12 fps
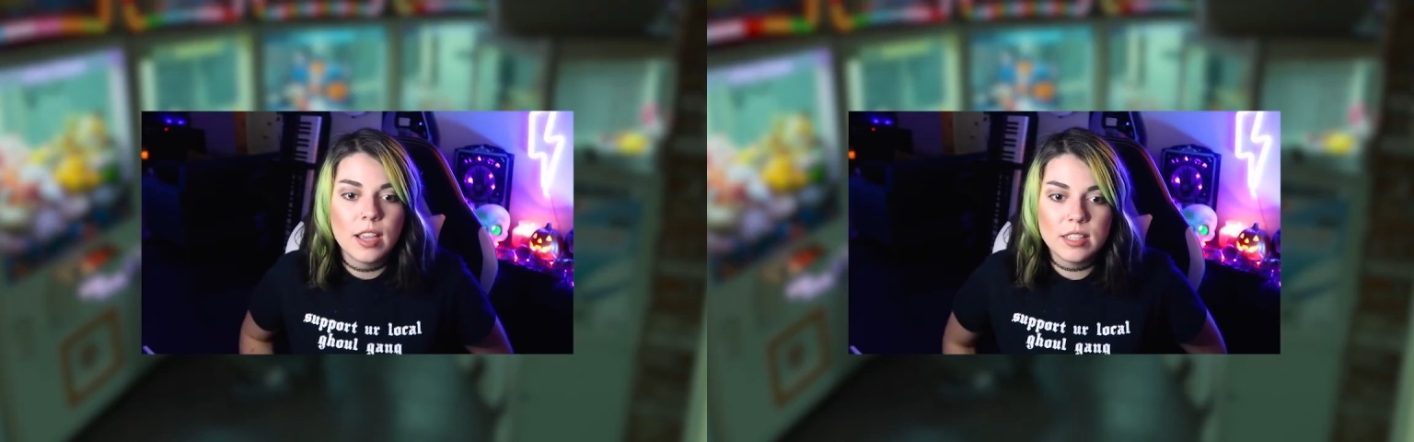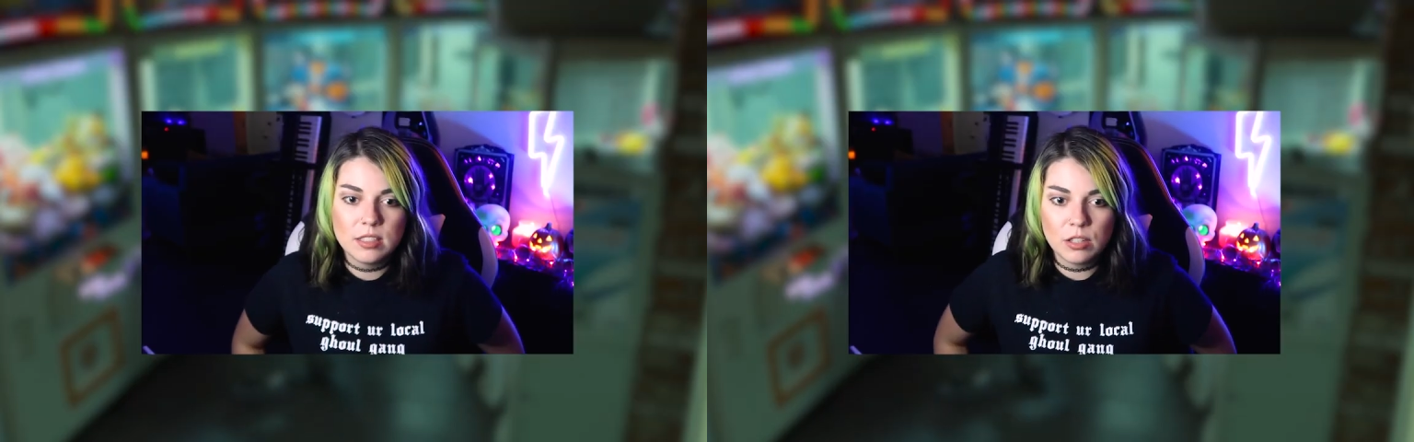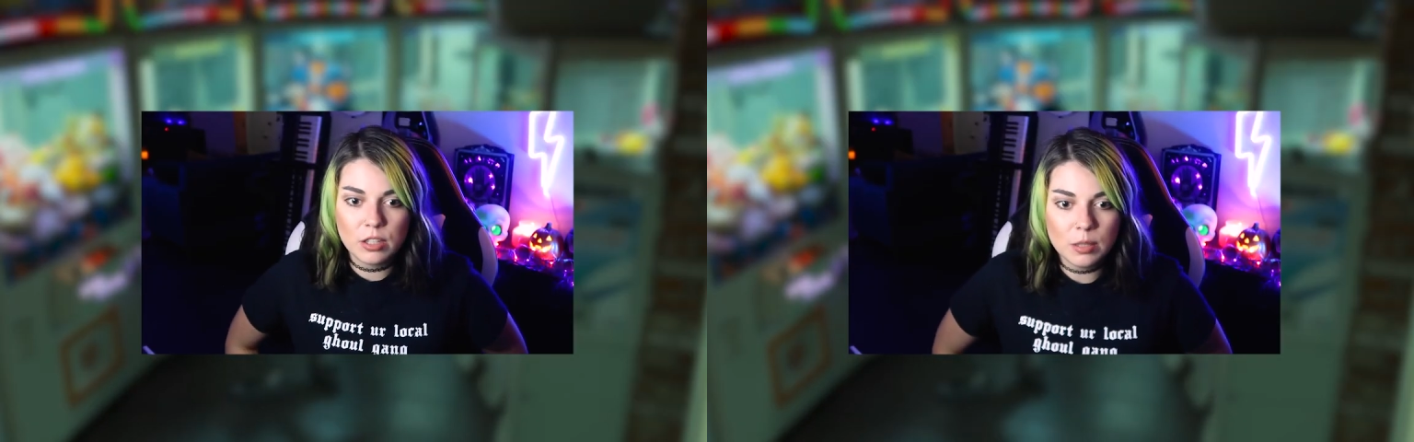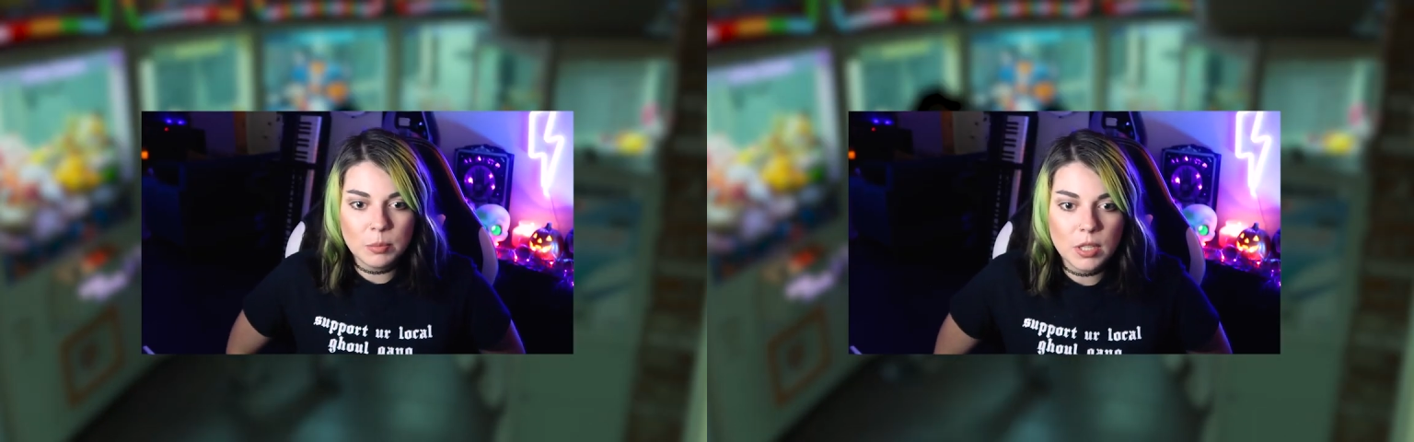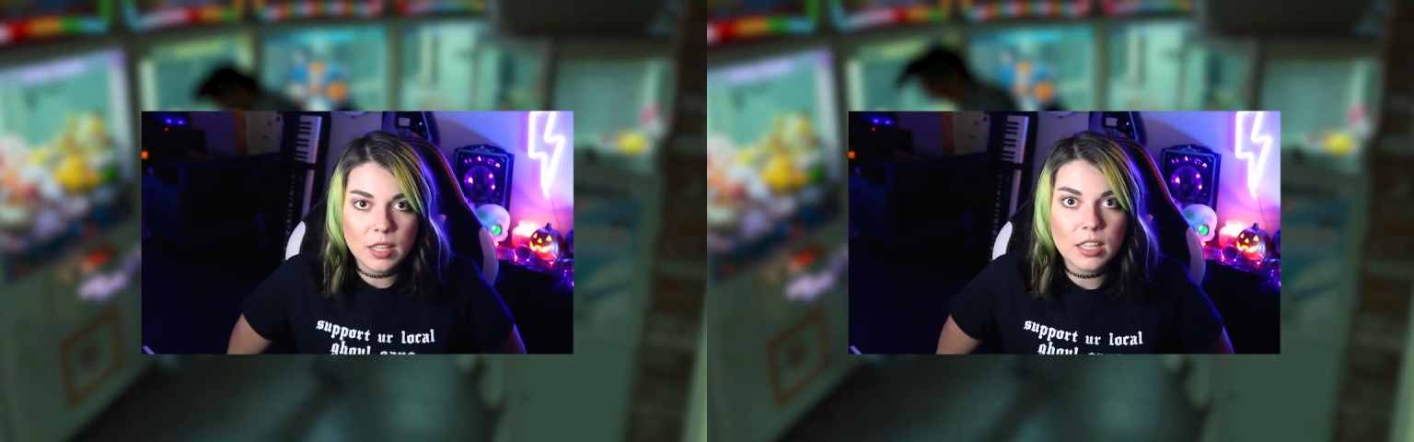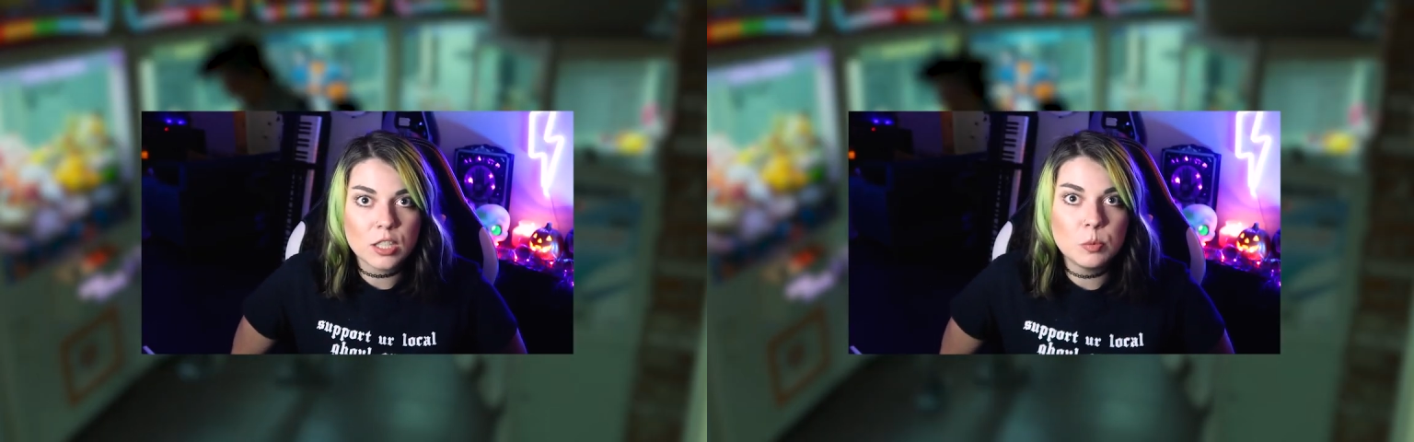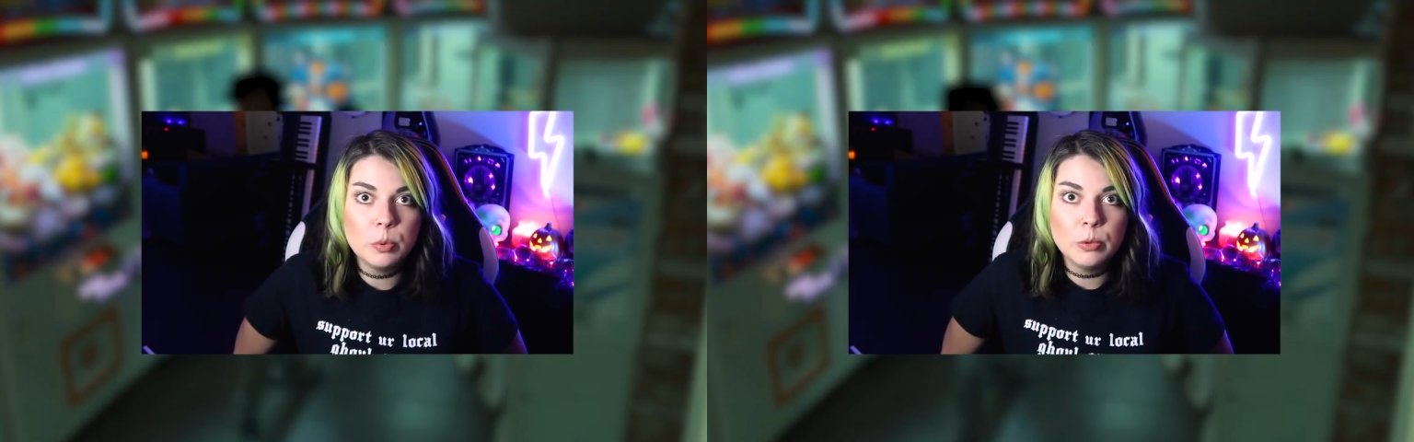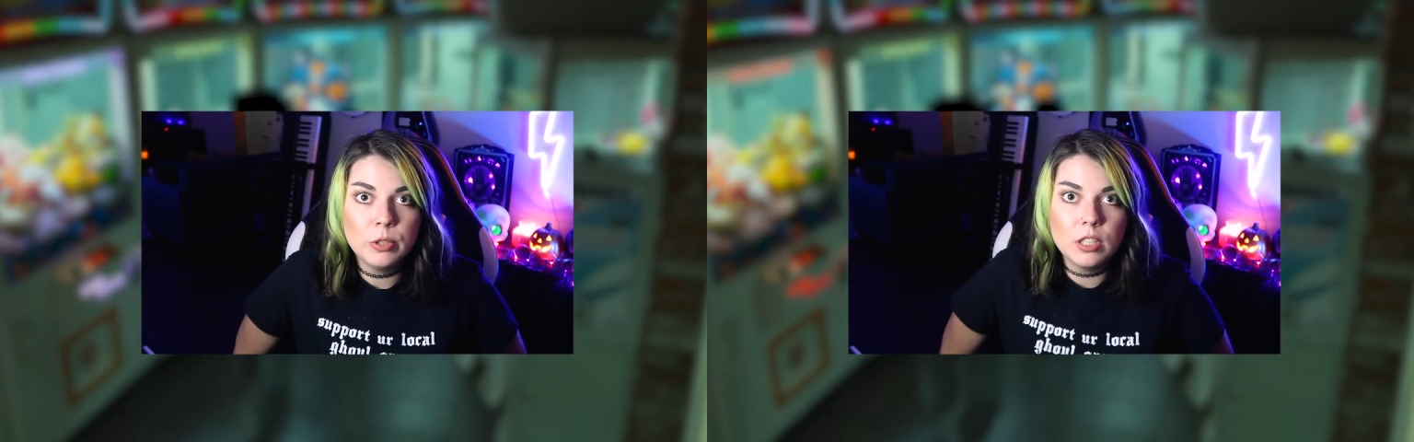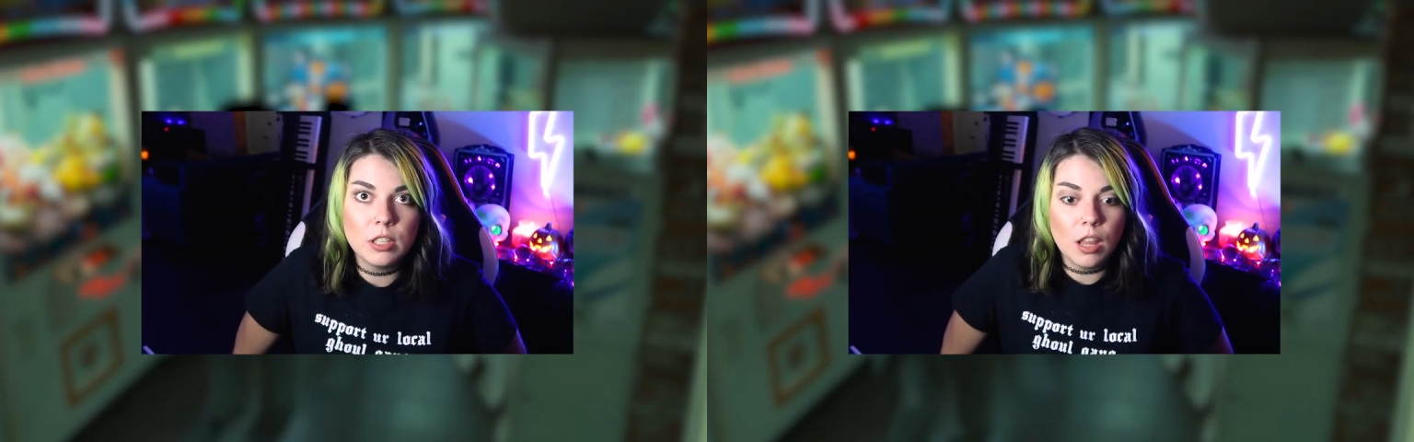Is there going to be like a
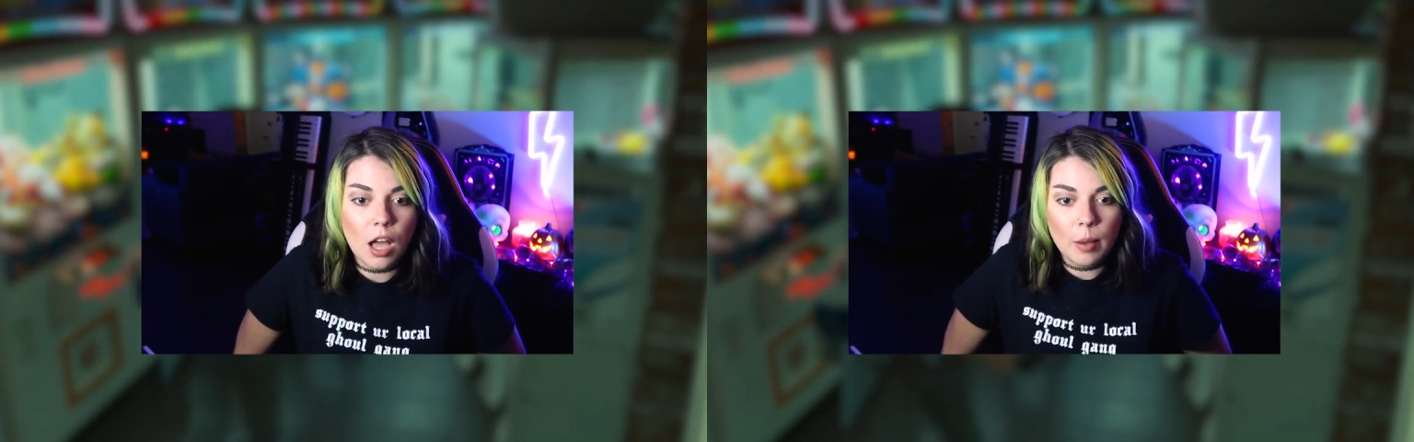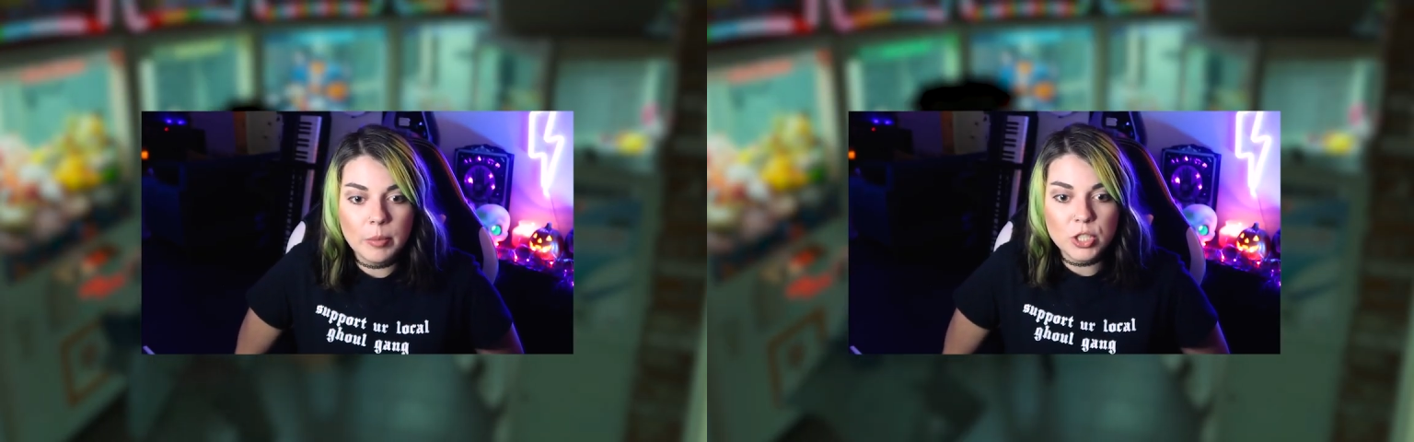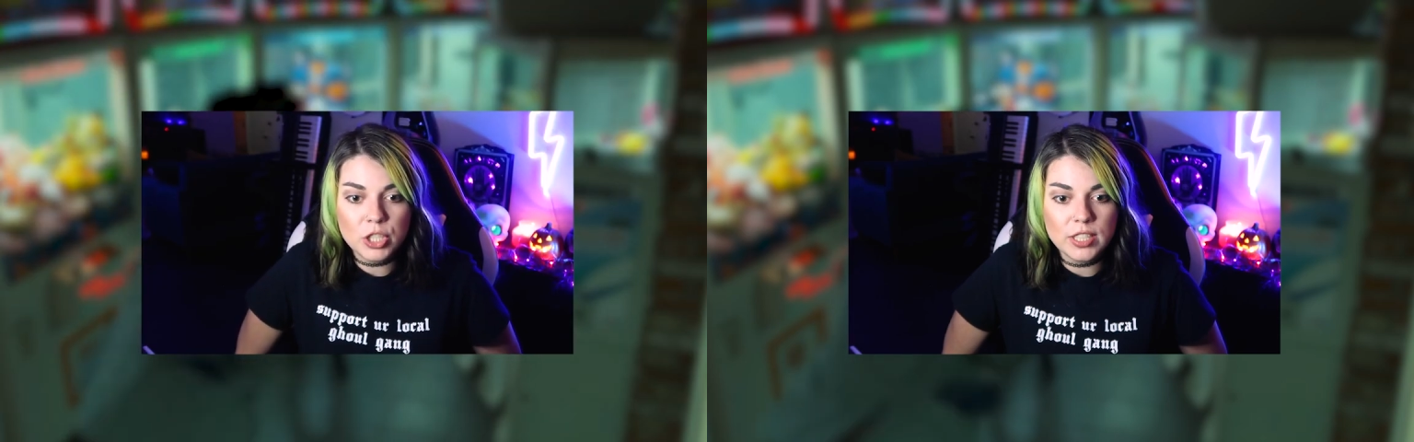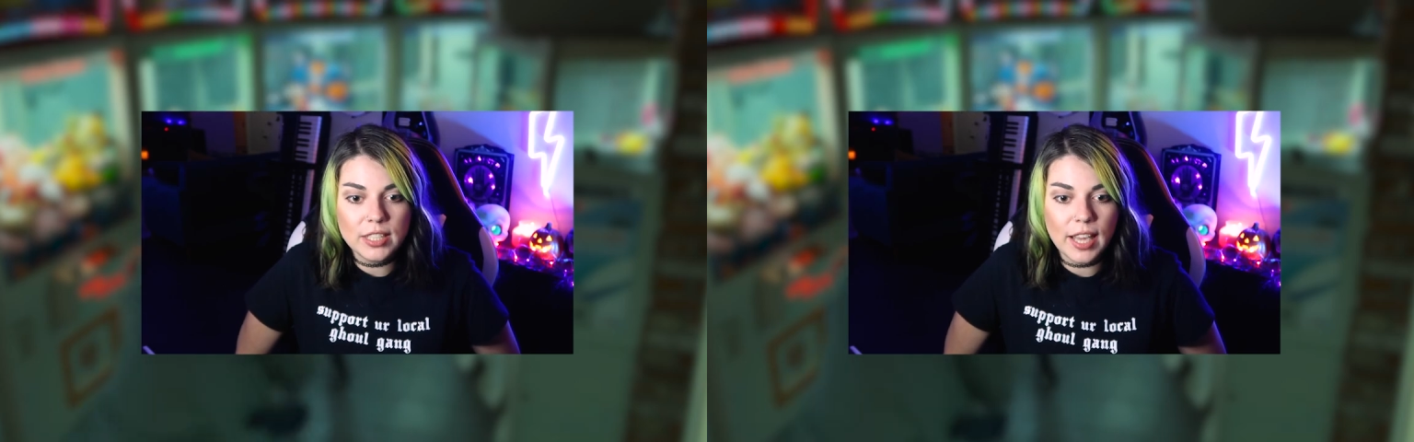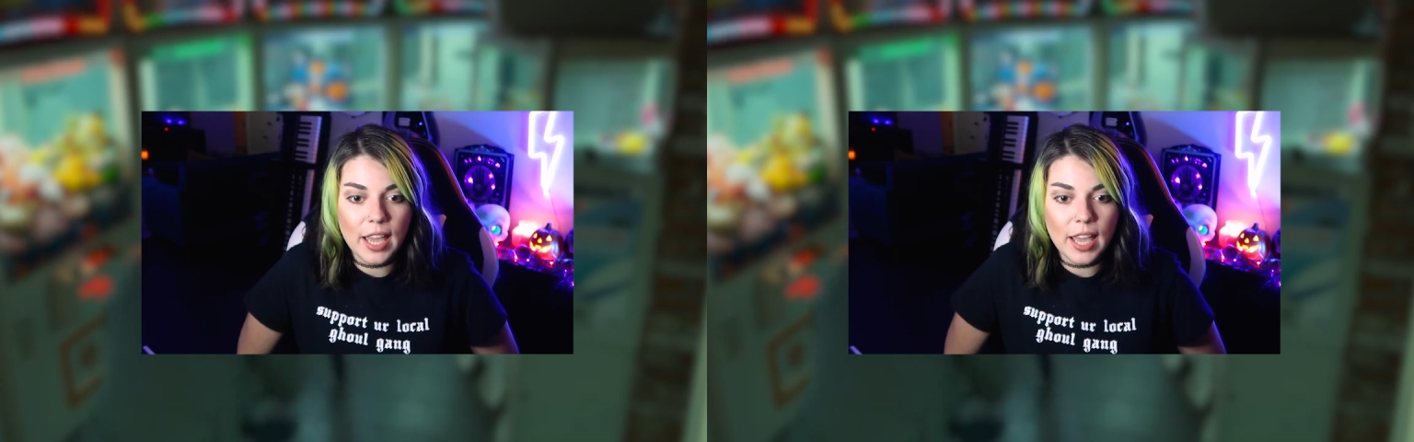spooky claw machine